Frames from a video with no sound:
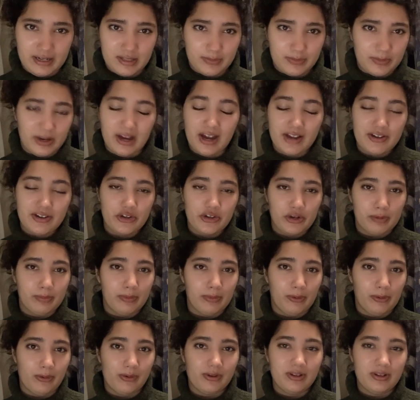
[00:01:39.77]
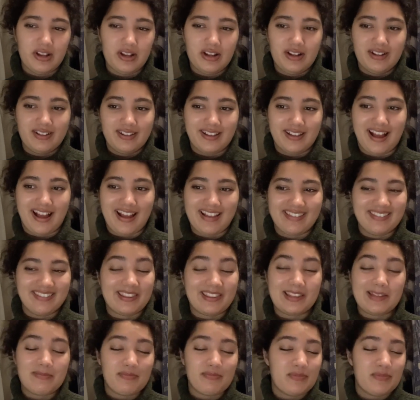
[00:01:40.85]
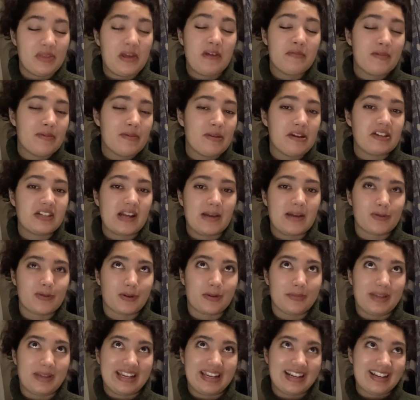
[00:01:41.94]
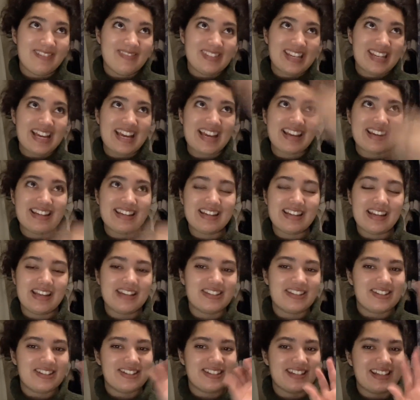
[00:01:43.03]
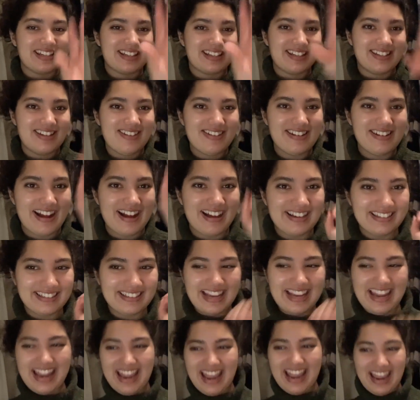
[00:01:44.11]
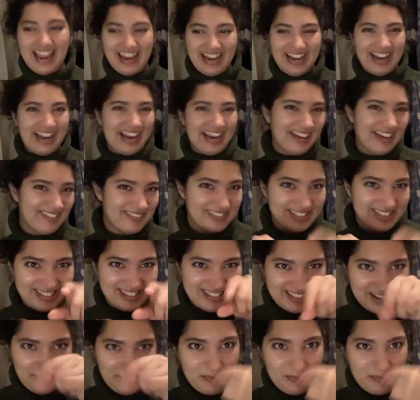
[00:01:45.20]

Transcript: behind in your bowl. There have been many times where I'm like, I'm done, and she's like, no you're not. Just